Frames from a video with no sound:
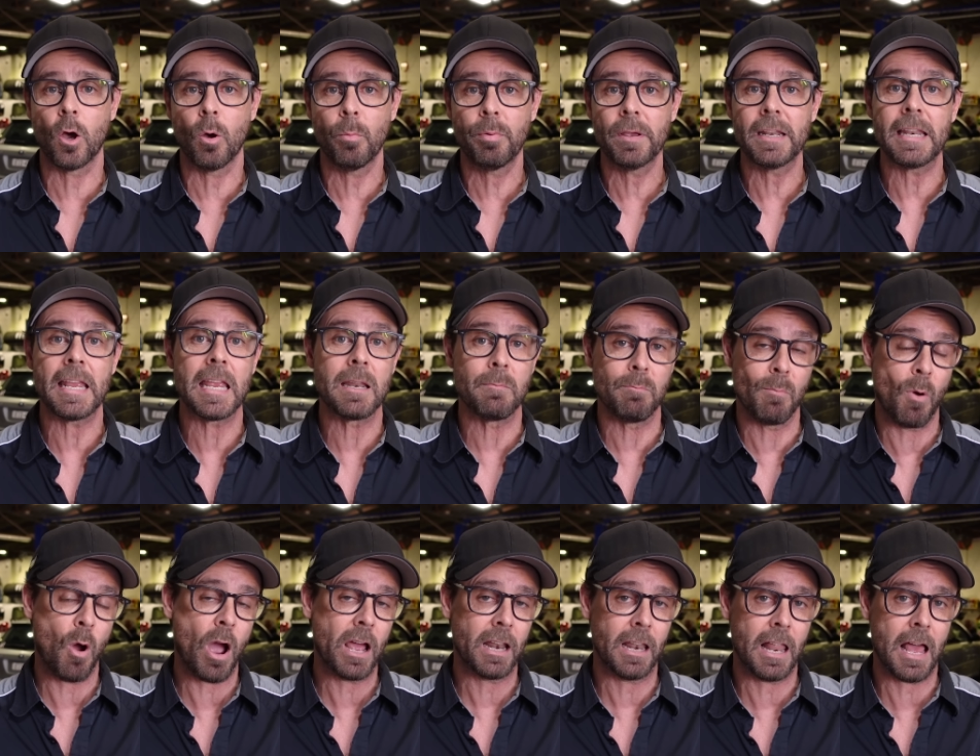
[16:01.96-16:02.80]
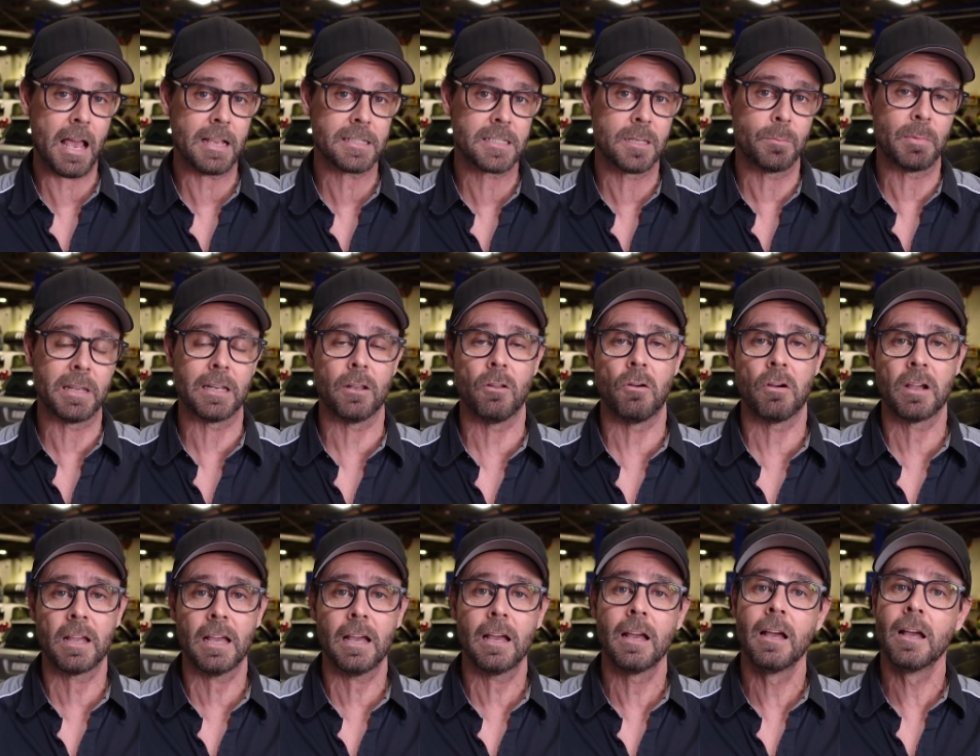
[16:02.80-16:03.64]
help it it might last a bit
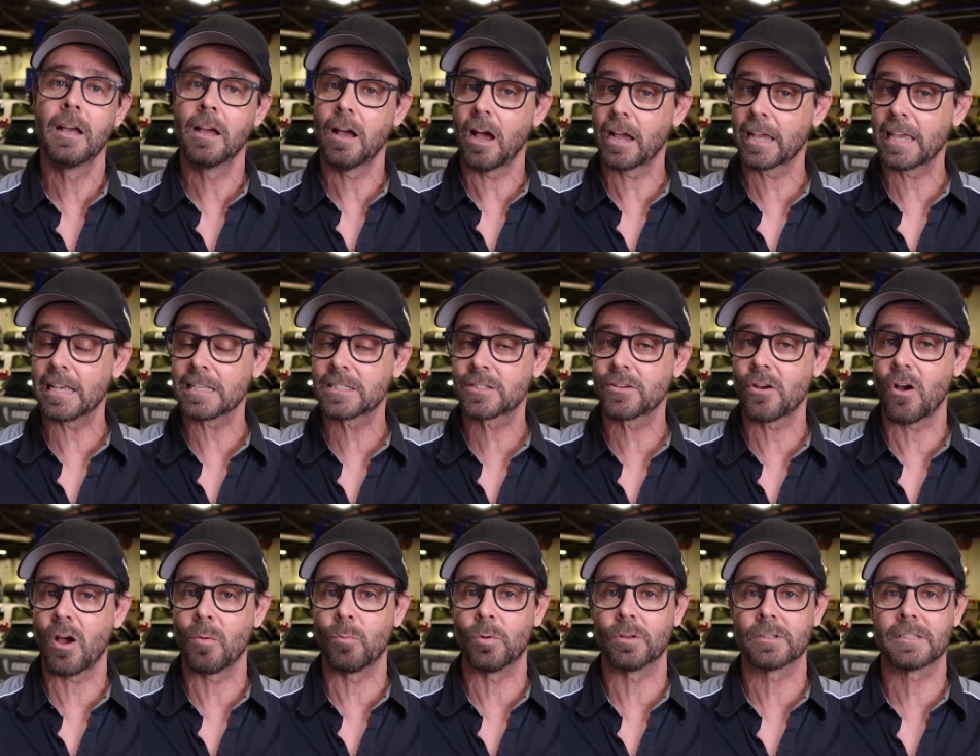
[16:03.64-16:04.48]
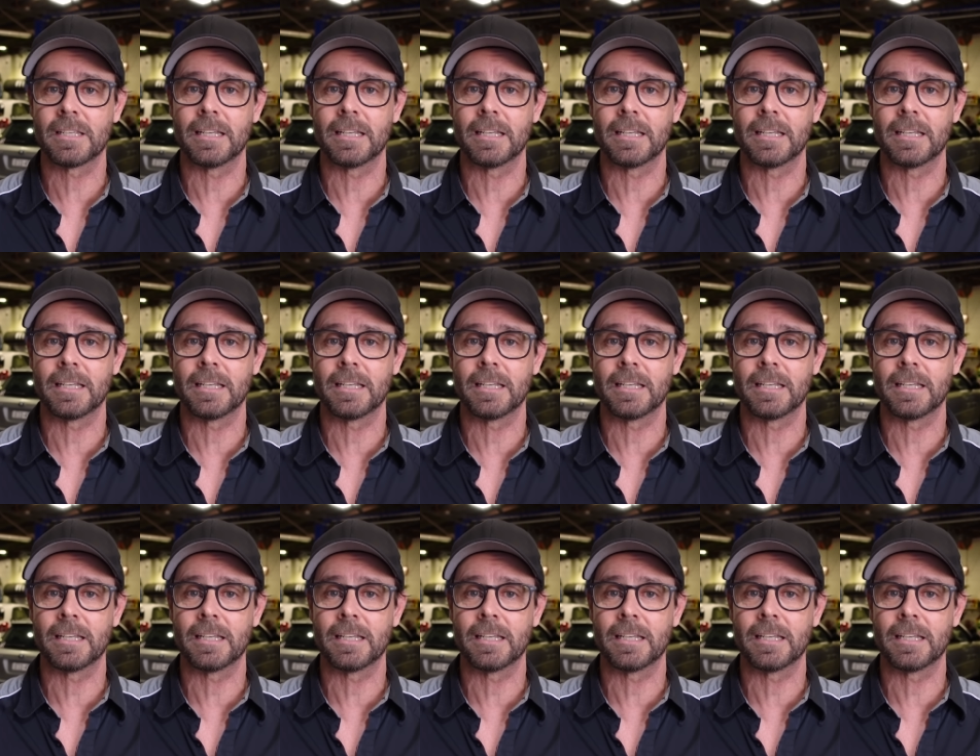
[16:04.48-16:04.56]
longer I guess time will